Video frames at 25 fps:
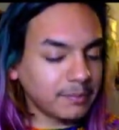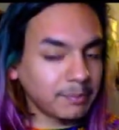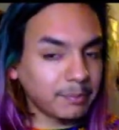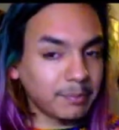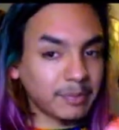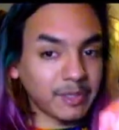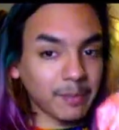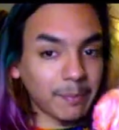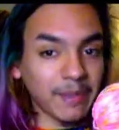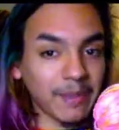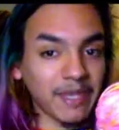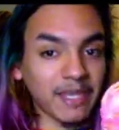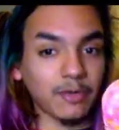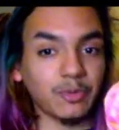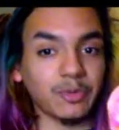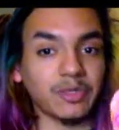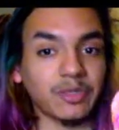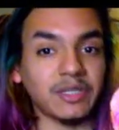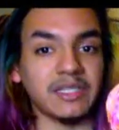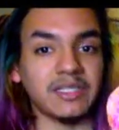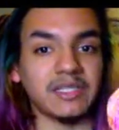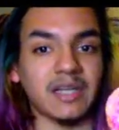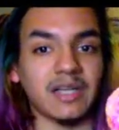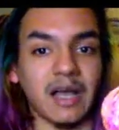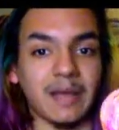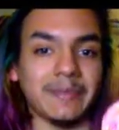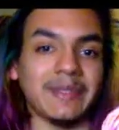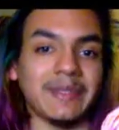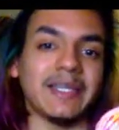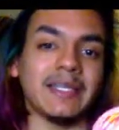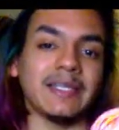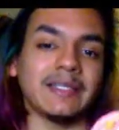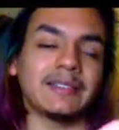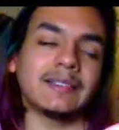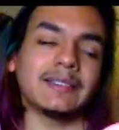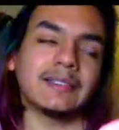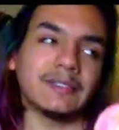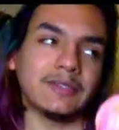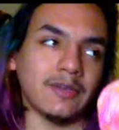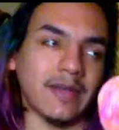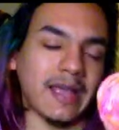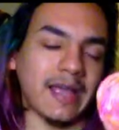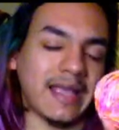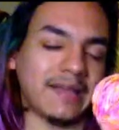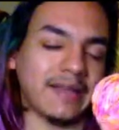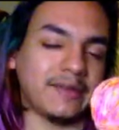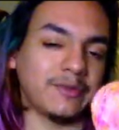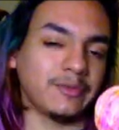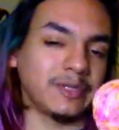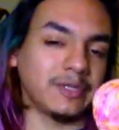But the pink really dominates. So I
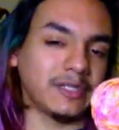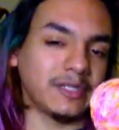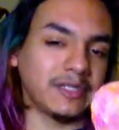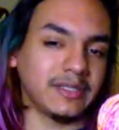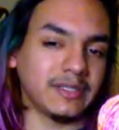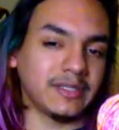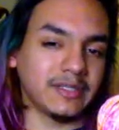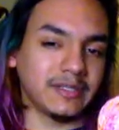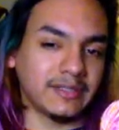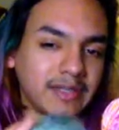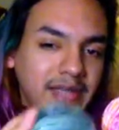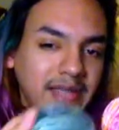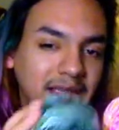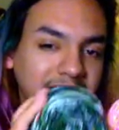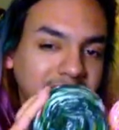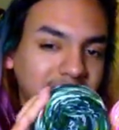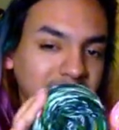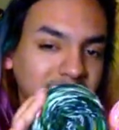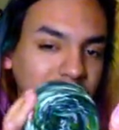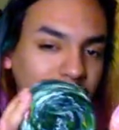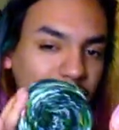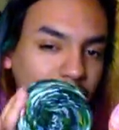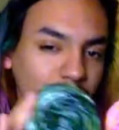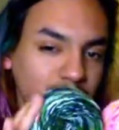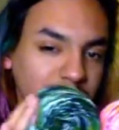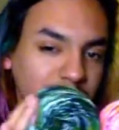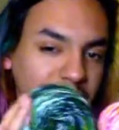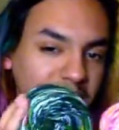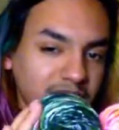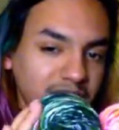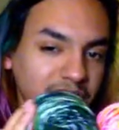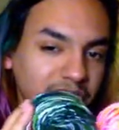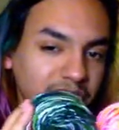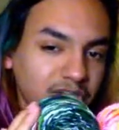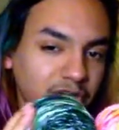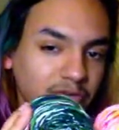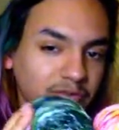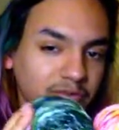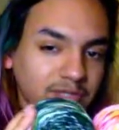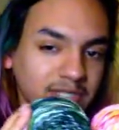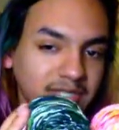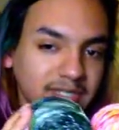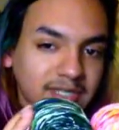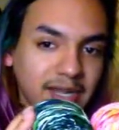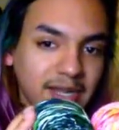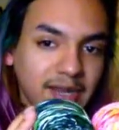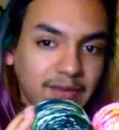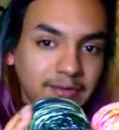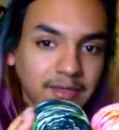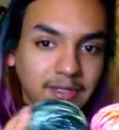had to really, I think the green tones it
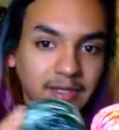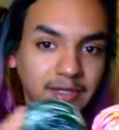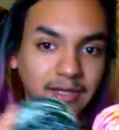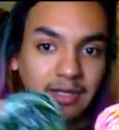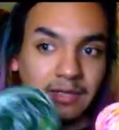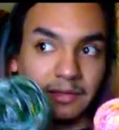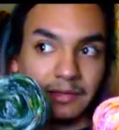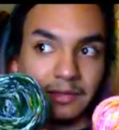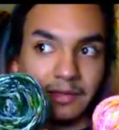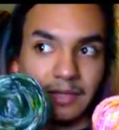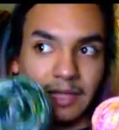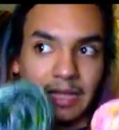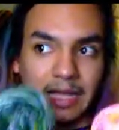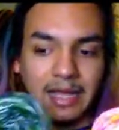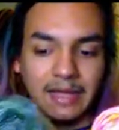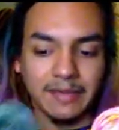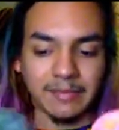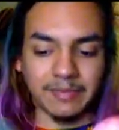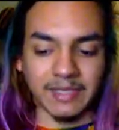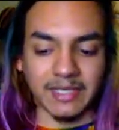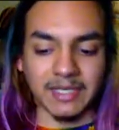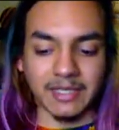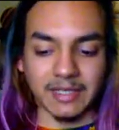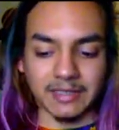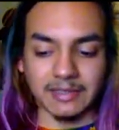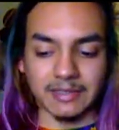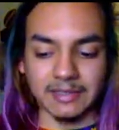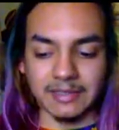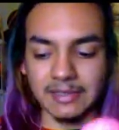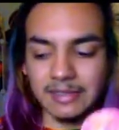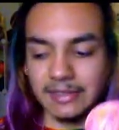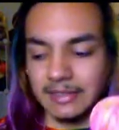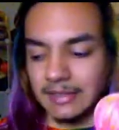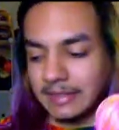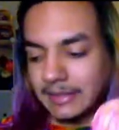down a lot, because